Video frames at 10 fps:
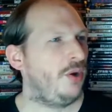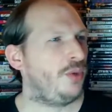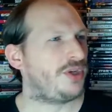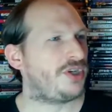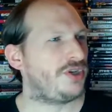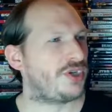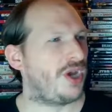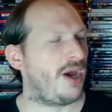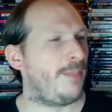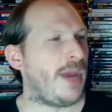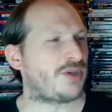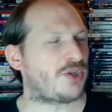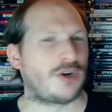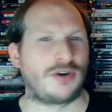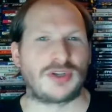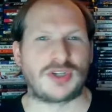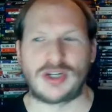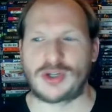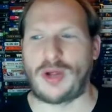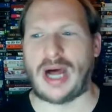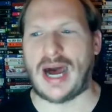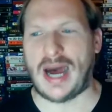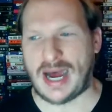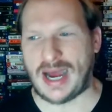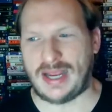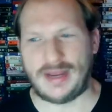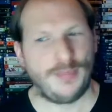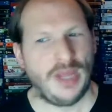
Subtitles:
which is Massacre at Central High.